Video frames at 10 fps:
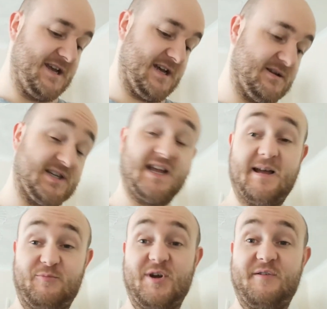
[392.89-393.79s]
So I
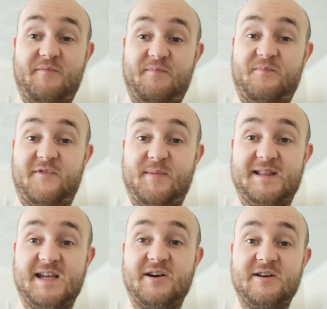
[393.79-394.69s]
can't wait for my
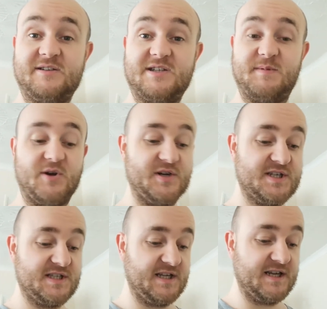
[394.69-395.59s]
dinner, to be
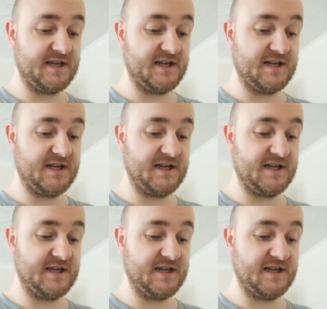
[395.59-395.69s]
honest.